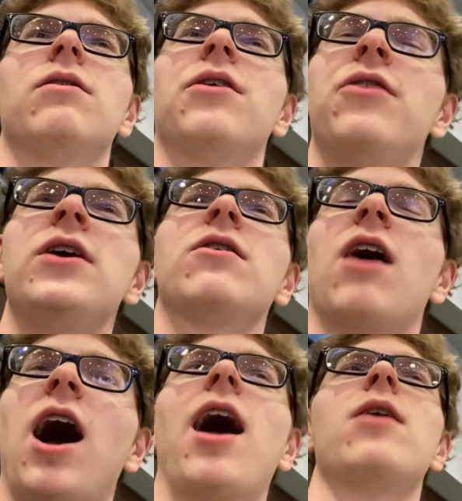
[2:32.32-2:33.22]
the
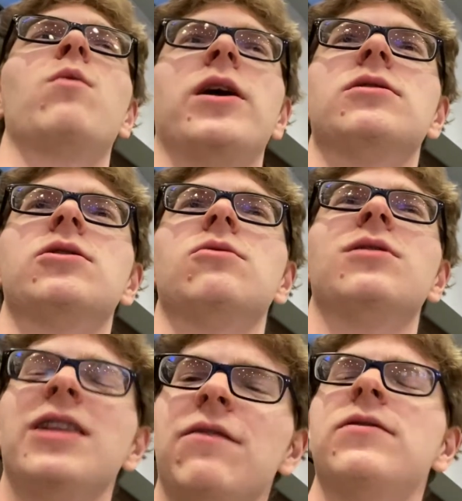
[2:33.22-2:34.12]
theater i went to
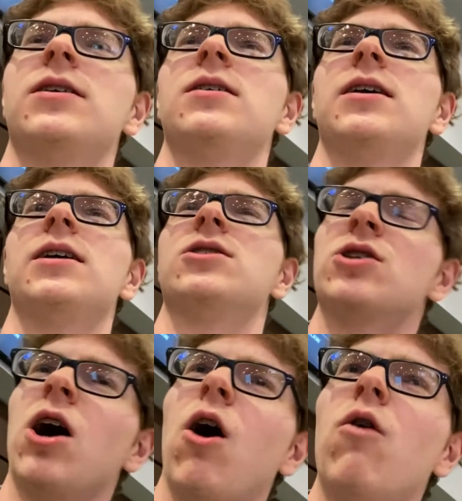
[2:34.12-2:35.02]
lifted its
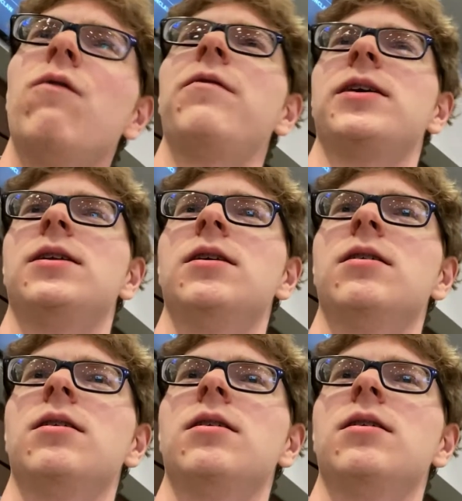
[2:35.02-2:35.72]
covid